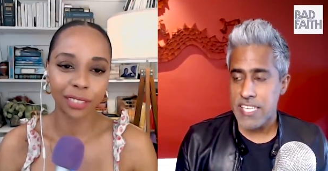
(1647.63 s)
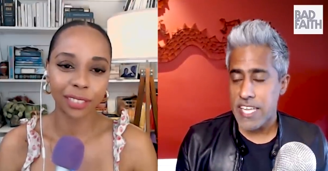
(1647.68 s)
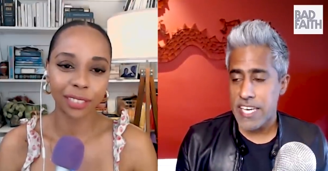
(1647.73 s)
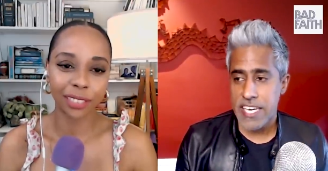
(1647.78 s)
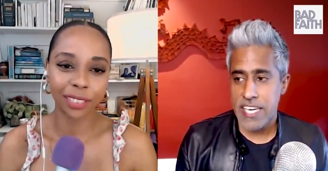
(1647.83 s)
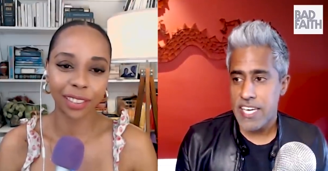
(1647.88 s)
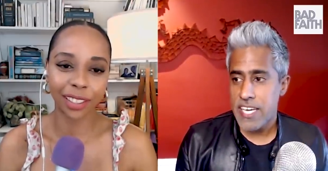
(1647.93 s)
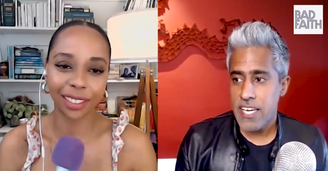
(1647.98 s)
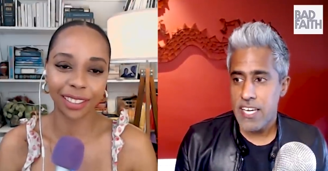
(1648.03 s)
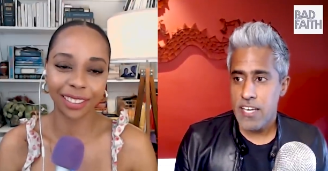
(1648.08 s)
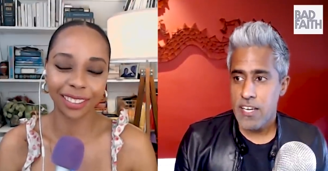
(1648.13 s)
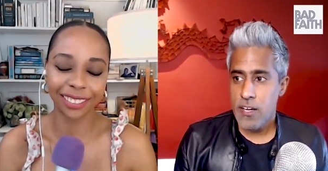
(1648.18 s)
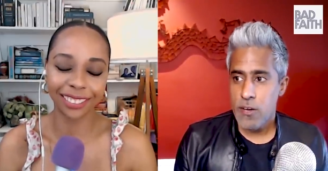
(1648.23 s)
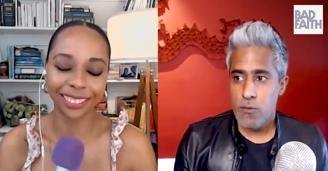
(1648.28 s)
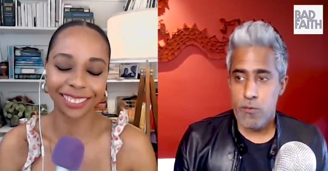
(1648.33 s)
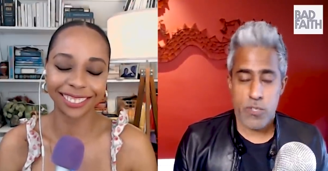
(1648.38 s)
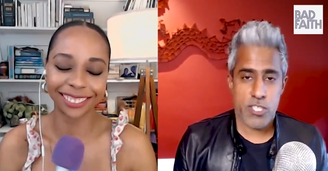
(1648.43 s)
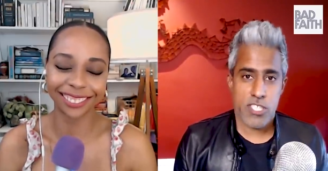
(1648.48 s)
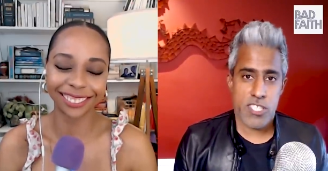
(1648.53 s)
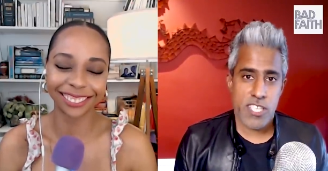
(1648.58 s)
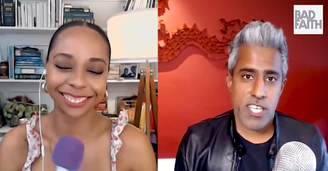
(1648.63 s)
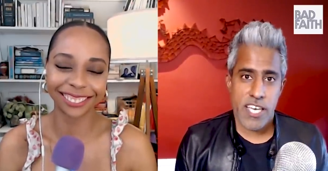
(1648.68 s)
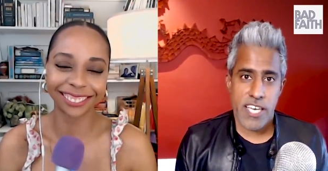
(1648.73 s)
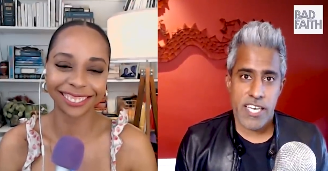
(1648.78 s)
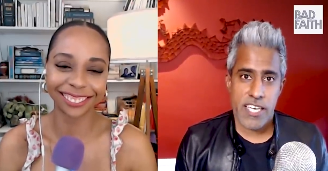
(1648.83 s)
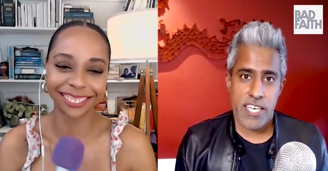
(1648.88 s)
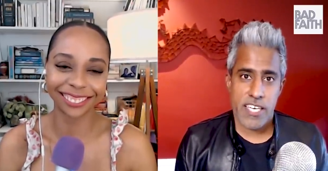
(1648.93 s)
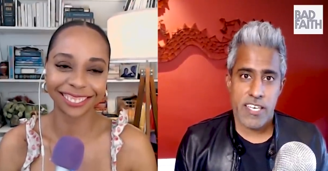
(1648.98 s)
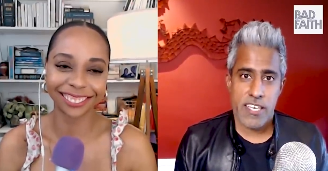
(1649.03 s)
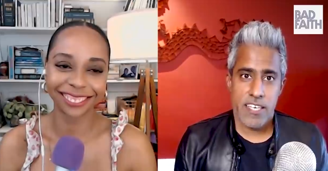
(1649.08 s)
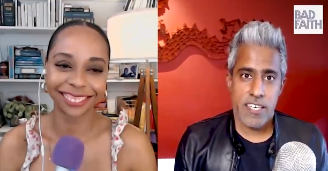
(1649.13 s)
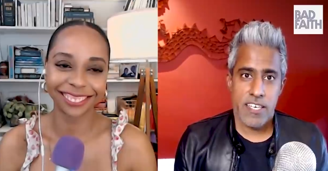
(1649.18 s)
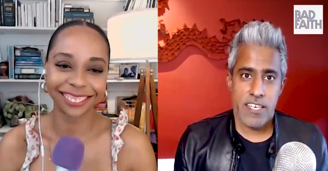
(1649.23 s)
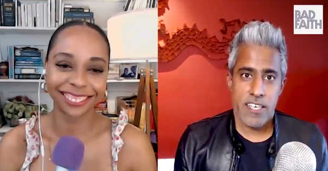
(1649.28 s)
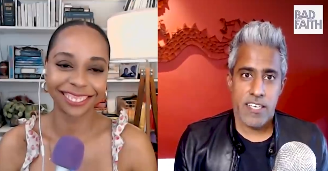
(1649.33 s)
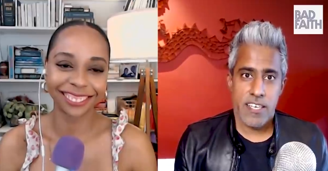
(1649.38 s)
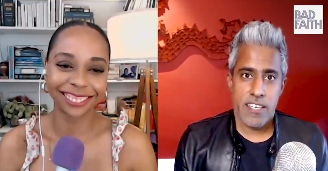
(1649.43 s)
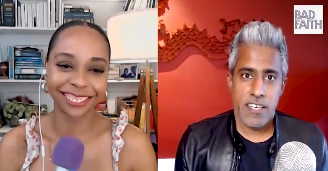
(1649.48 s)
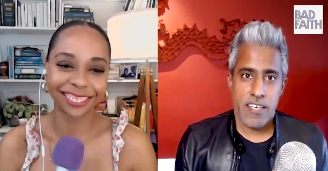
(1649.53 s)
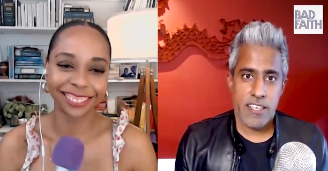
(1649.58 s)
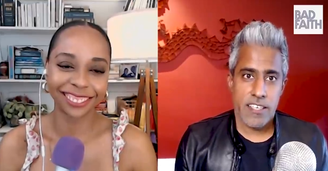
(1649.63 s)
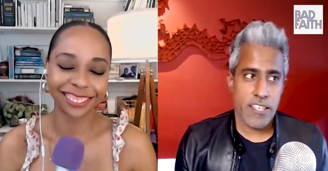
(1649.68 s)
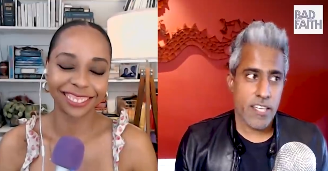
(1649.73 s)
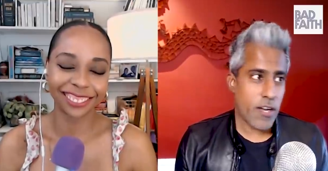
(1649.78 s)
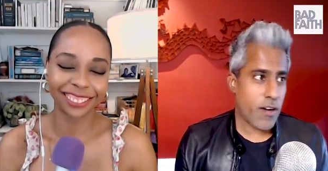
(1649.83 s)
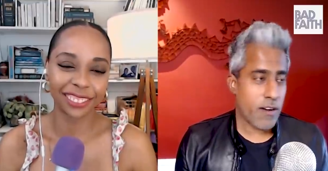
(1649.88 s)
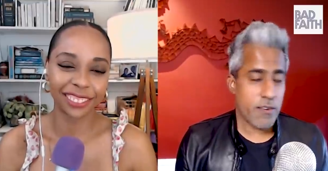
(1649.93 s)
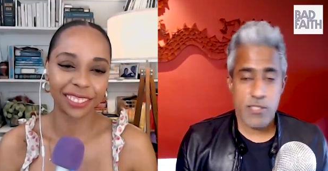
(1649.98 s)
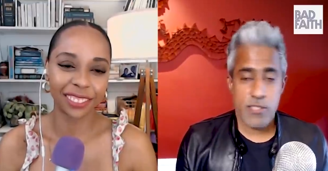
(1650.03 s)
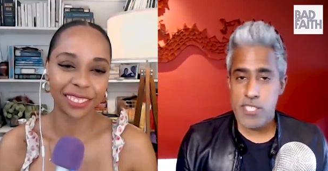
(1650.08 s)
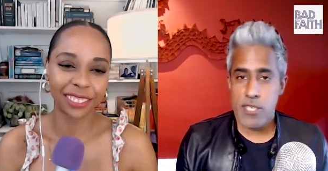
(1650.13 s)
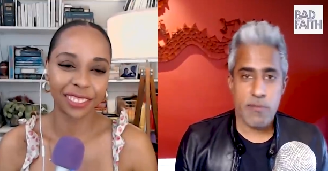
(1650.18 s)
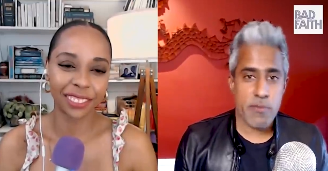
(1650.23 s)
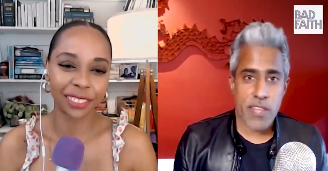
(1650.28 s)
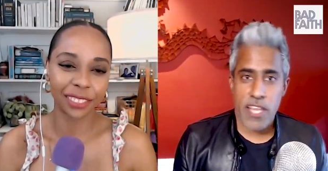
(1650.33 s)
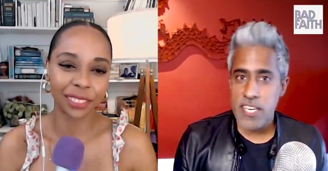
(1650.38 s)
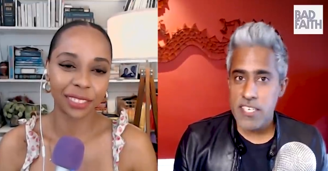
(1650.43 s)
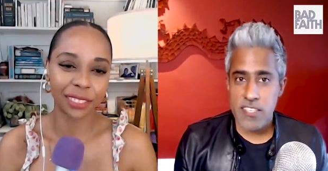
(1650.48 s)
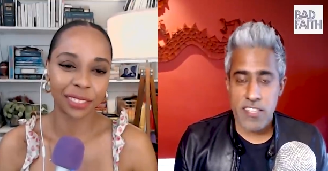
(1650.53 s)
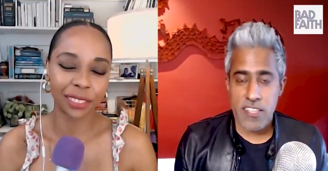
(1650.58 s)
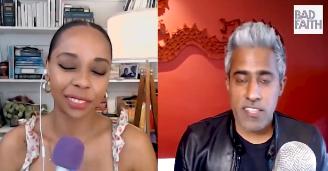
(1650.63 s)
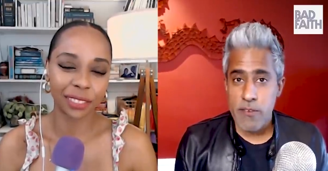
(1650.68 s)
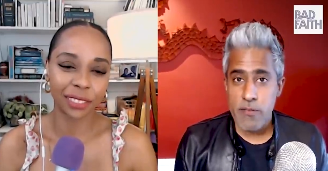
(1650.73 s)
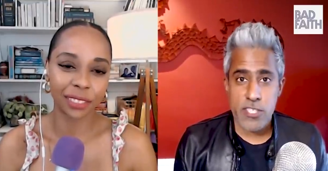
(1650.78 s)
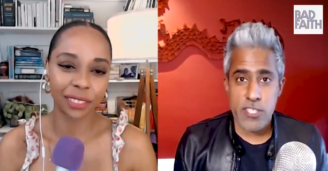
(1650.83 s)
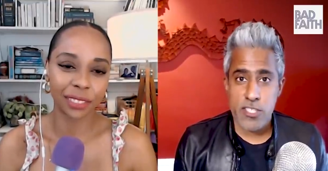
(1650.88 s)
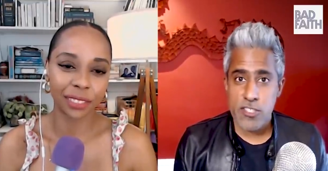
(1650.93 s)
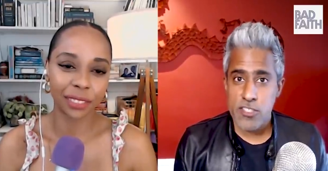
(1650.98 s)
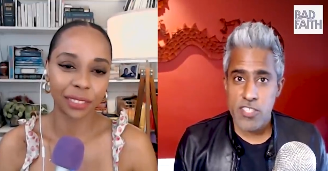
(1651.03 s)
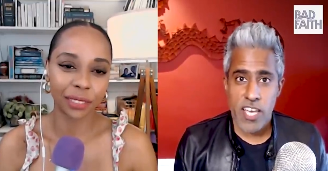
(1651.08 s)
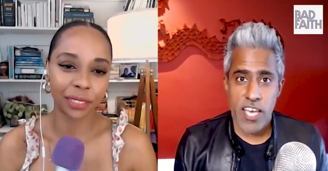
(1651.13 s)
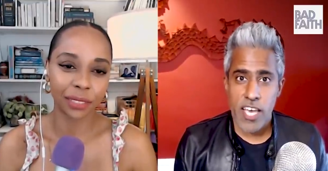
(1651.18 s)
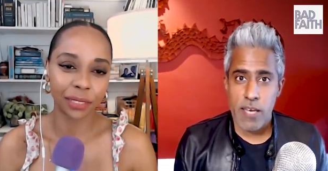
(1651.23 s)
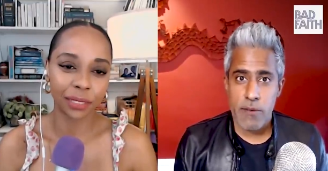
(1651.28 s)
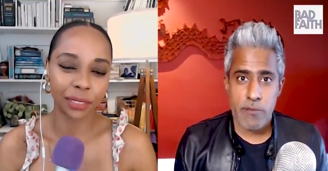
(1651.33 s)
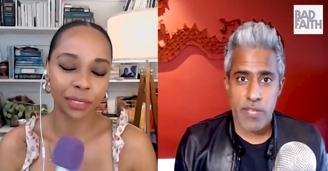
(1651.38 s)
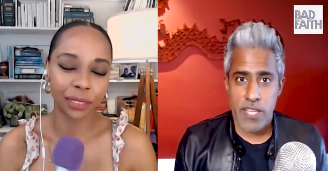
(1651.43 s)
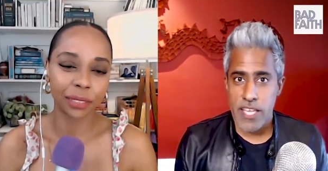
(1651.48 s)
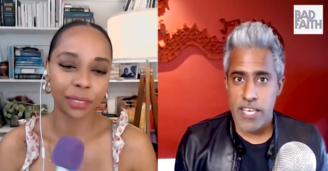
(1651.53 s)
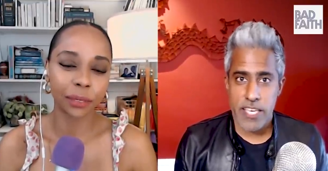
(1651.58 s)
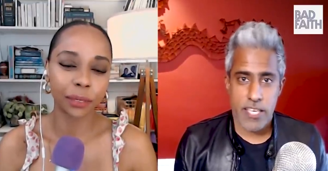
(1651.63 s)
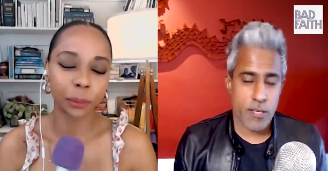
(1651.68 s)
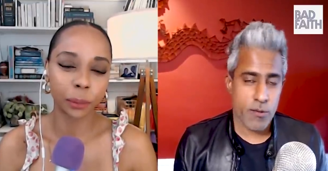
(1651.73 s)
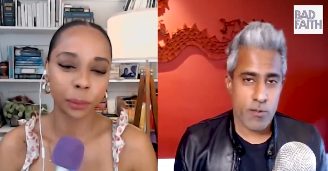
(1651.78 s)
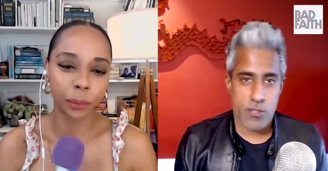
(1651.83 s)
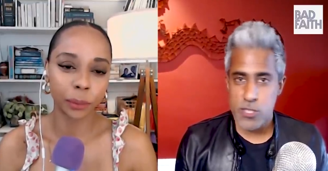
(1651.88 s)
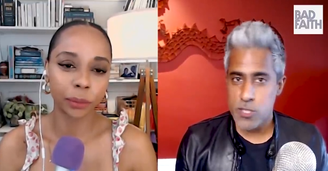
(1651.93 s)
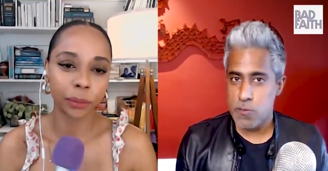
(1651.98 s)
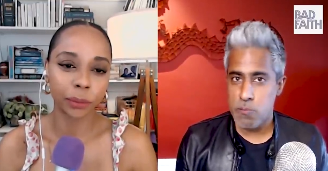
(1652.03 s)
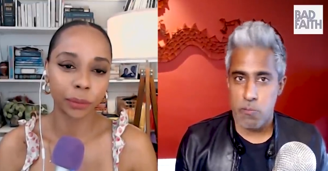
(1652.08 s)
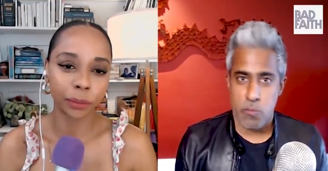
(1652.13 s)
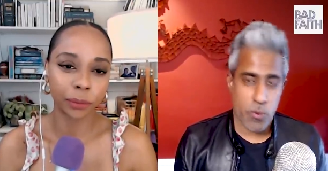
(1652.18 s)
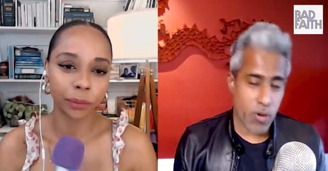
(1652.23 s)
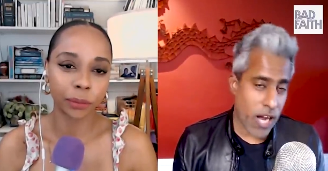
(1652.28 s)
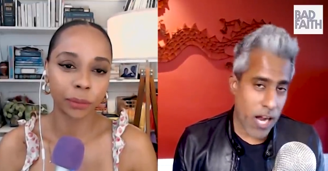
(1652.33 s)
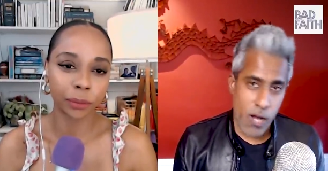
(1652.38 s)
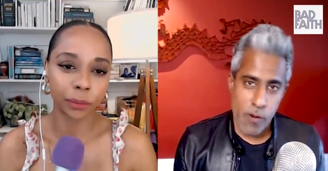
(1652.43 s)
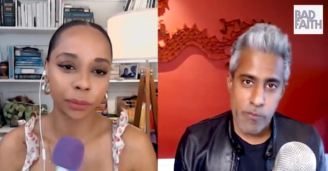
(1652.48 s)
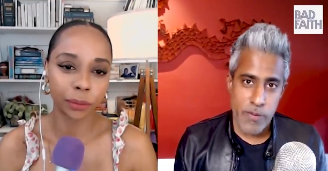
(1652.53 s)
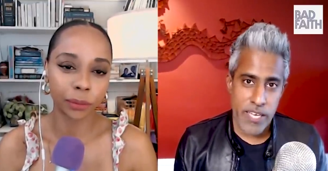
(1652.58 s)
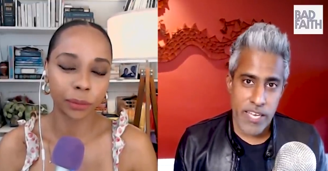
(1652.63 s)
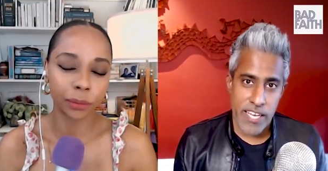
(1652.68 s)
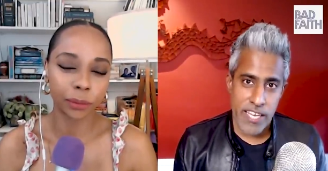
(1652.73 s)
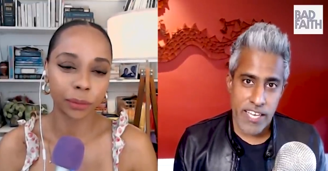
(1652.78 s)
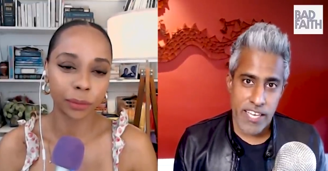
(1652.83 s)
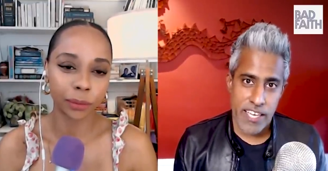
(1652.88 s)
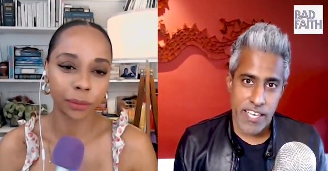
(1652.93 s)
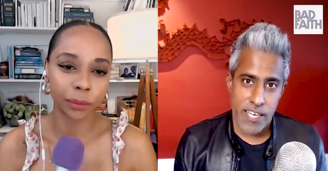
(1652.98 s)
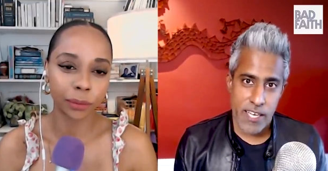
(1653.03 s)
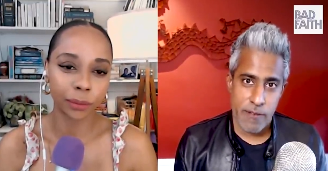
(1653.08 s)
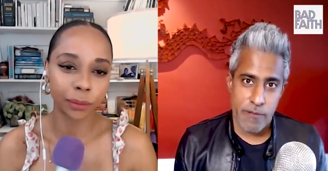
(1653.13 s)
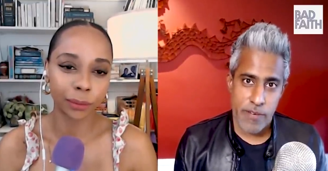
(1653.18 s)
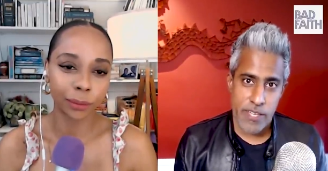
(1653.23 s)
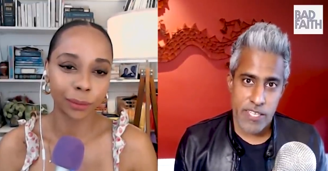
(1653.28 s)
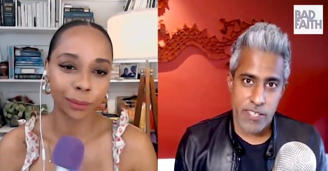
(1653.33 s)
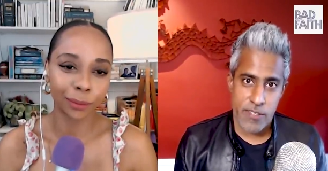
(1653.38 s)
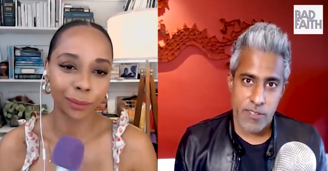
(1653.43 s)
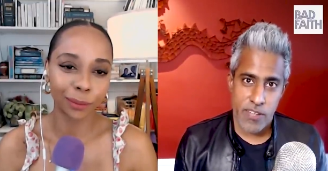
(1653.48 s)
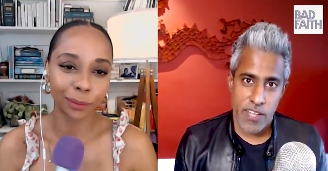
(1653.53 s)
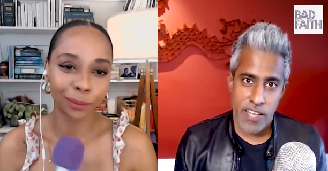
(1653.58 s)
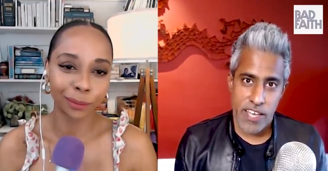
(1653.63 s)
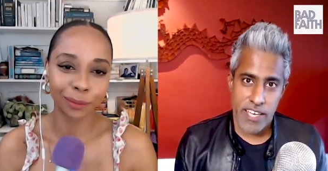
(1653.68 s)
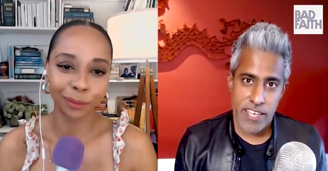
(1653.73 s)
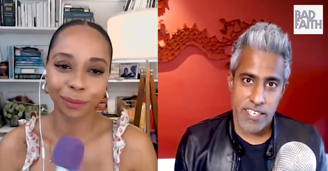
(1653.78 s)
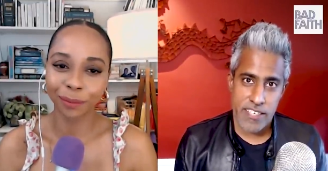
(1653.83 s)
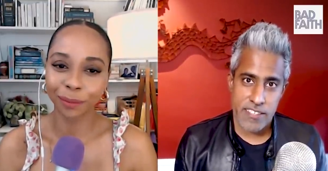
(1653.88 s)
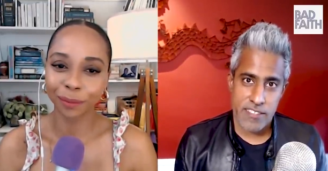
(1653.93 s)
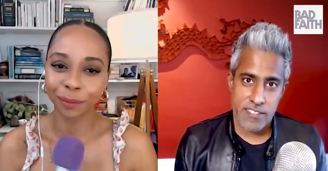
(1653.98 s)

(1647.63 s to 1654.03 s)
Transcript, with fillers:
Speaker 1: Like we're just like, you know, I was sympathetic to a lot of what you're saying, but like you were just browbeating him and you like